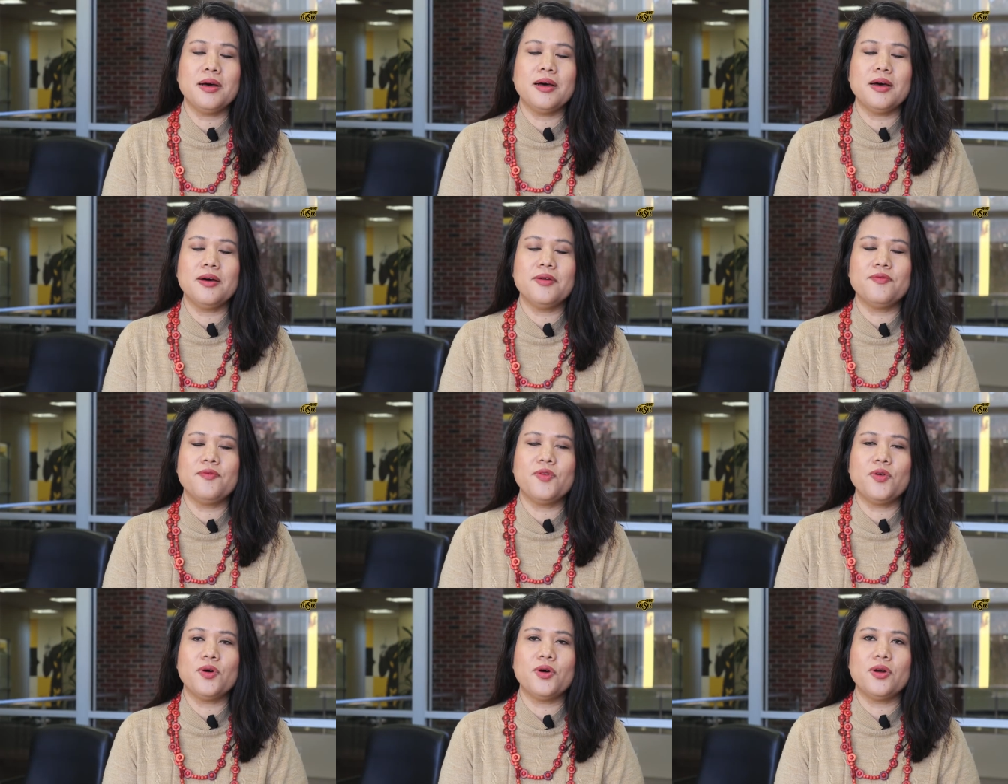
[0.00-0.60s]

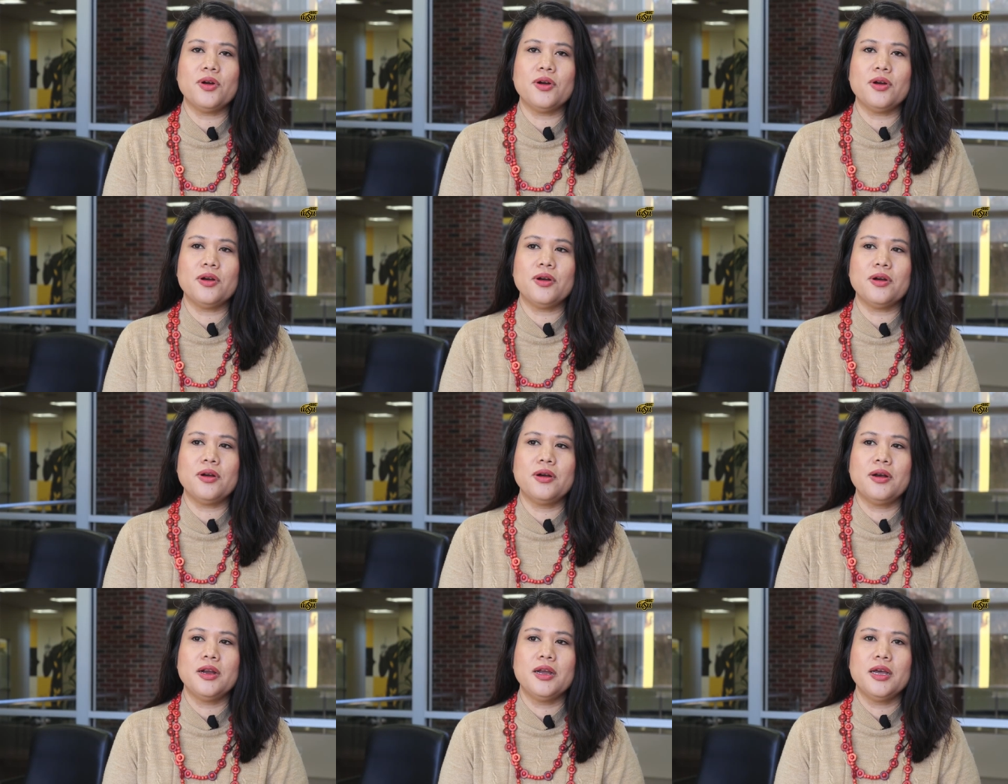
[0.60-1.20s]
uh,
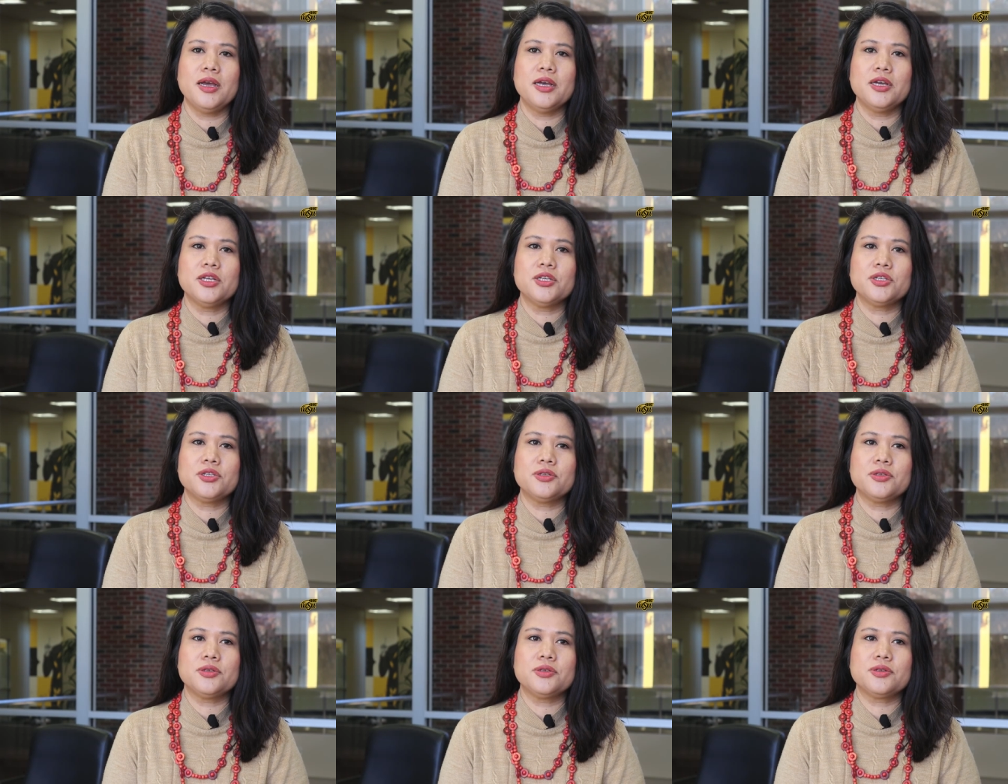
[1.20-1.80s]
for
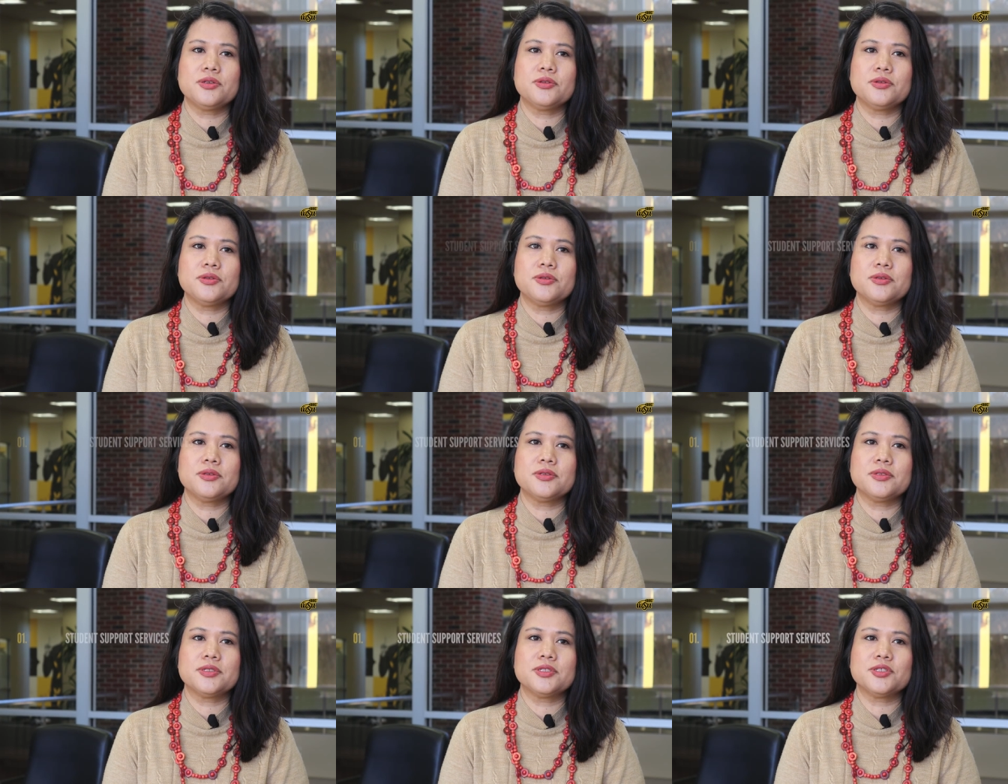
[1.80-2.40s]

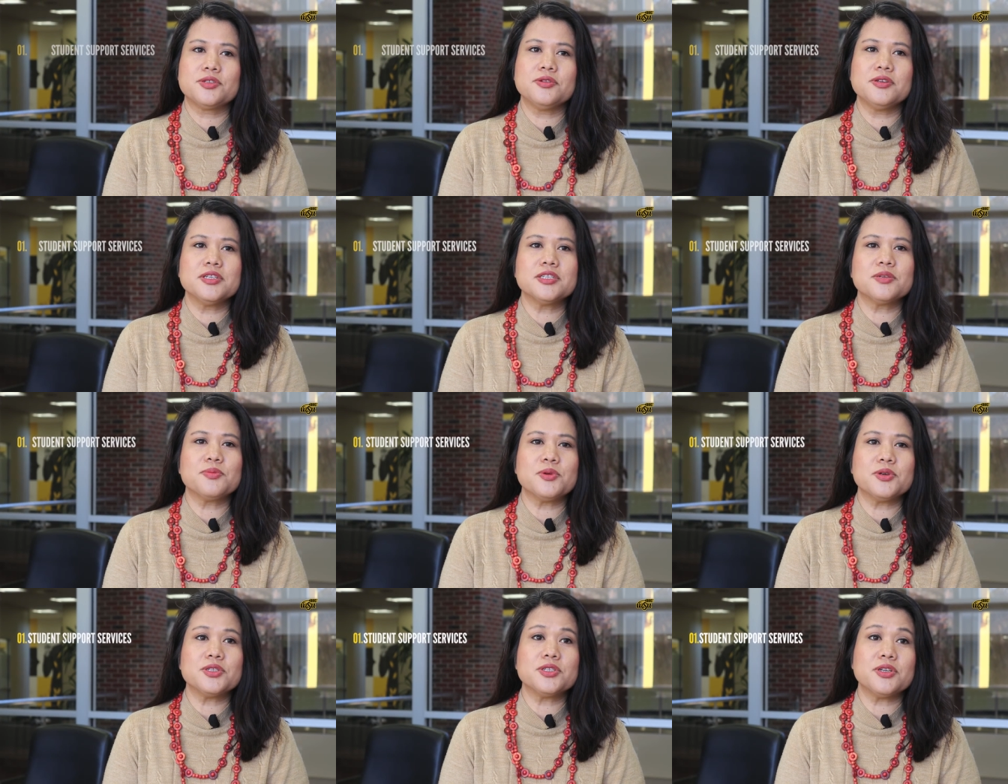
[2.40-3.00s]
Student
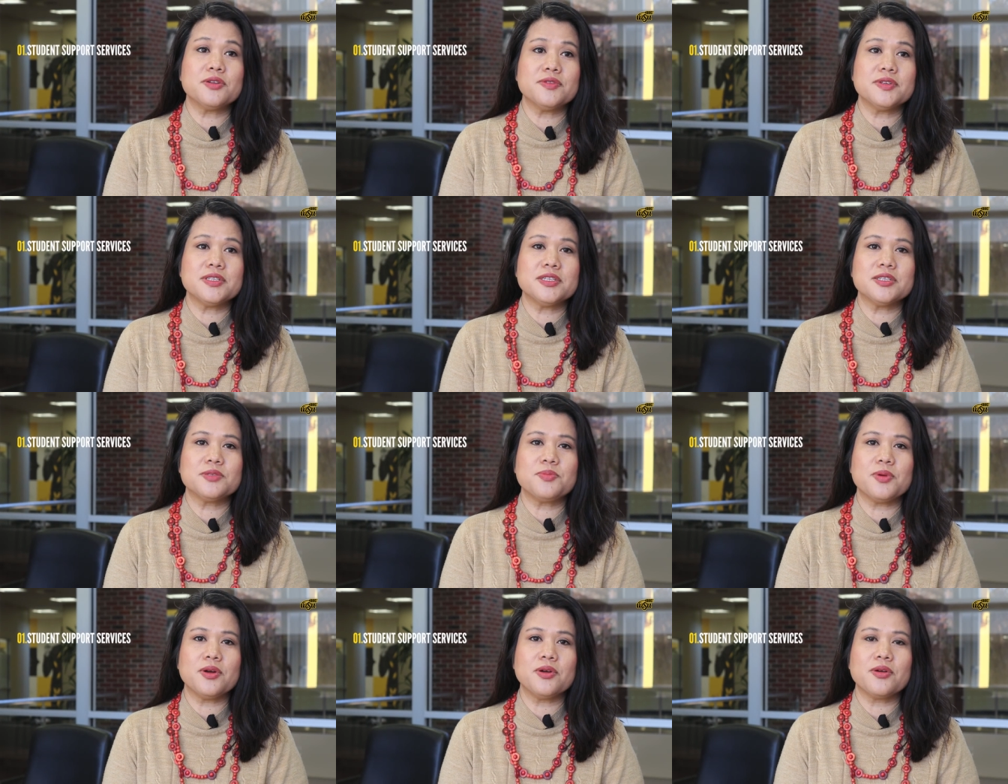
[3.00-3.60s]
Support
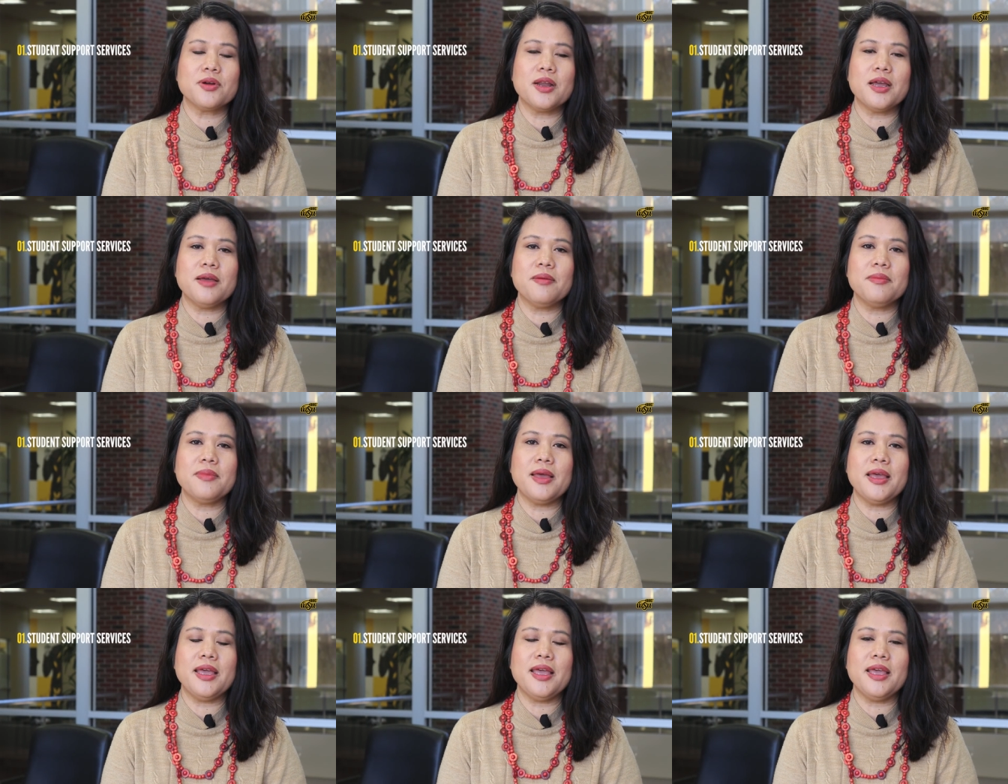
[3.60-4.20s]
Services
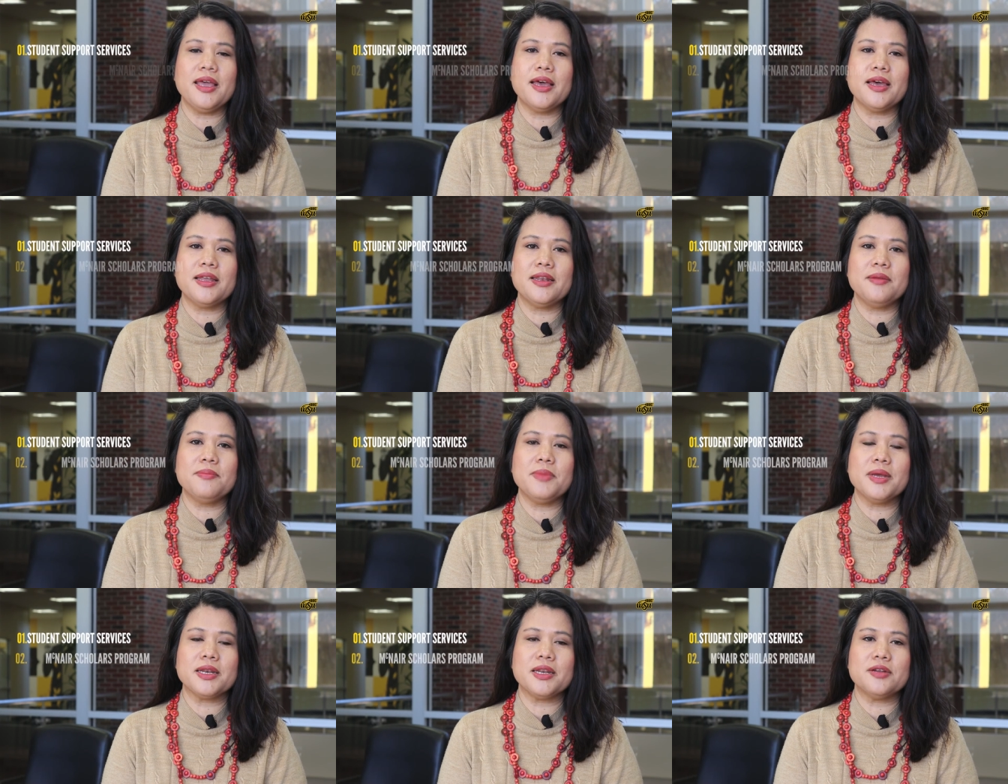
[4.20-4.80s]
Program
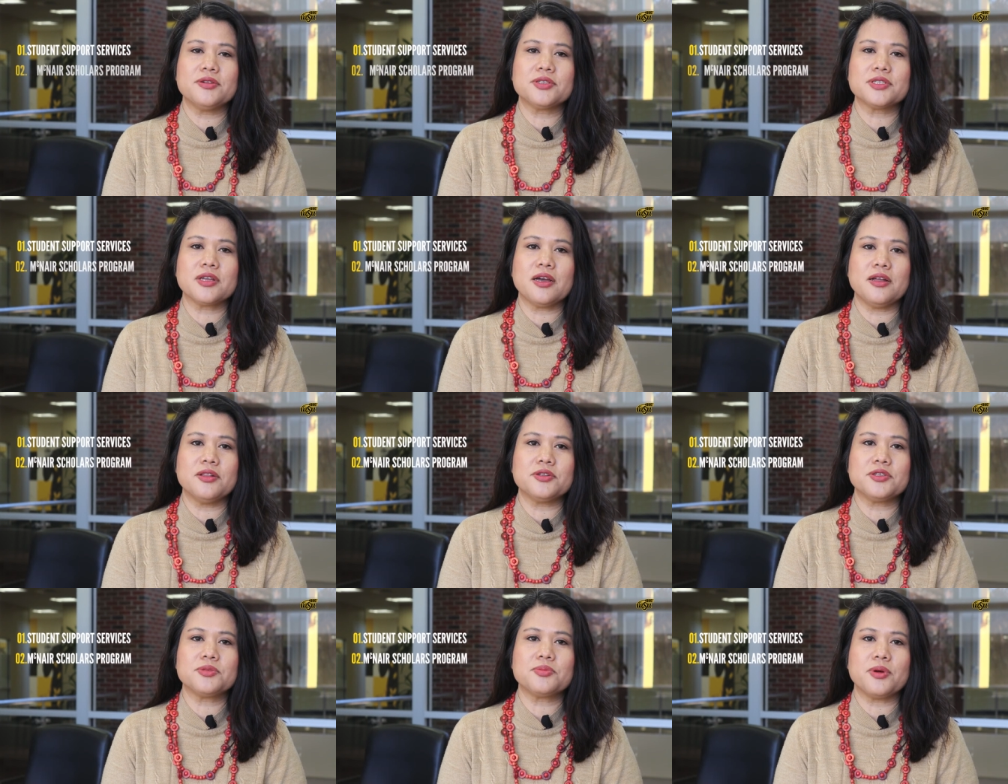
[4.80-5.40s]
and McNair
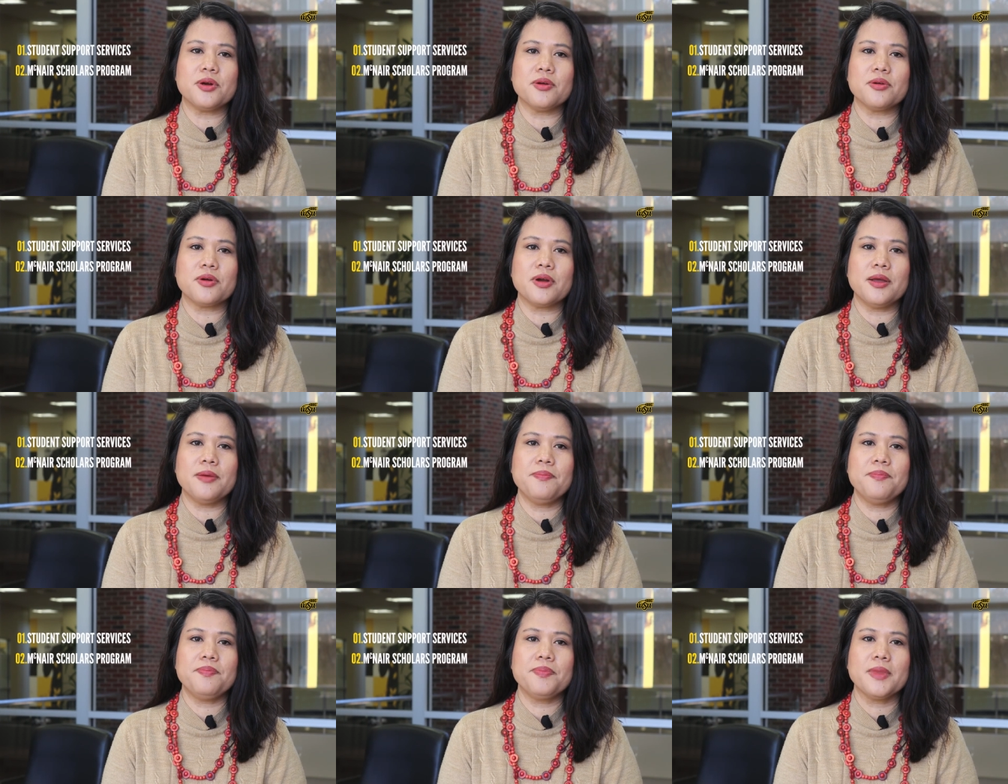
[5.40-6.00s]
Scholars
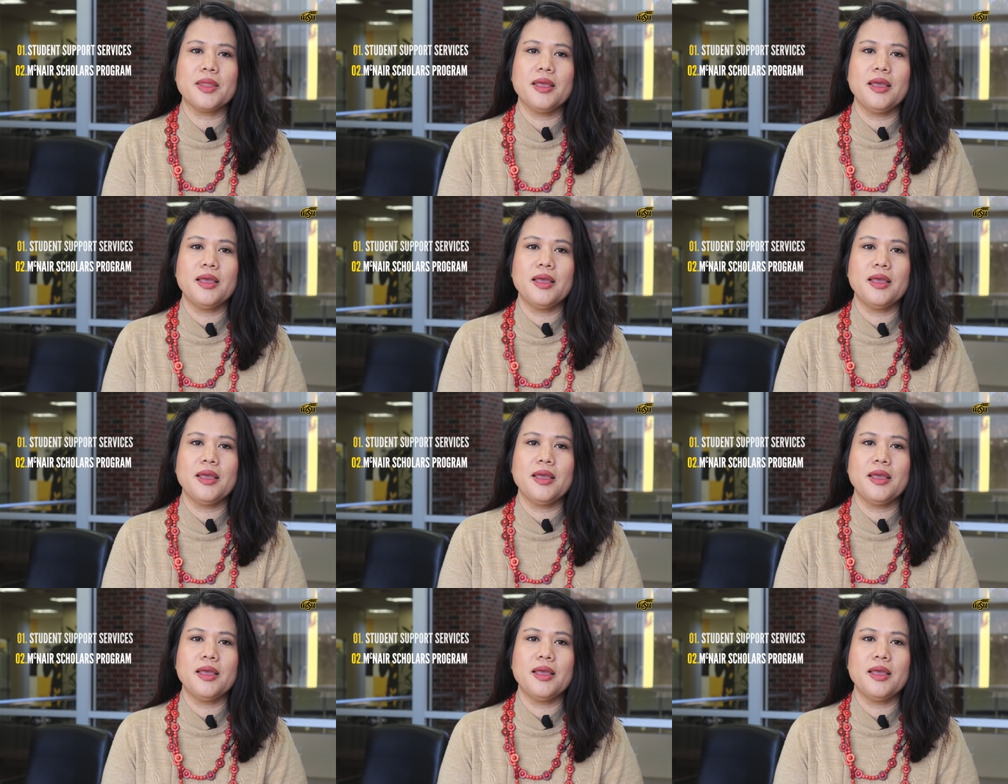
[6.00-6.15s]
Program.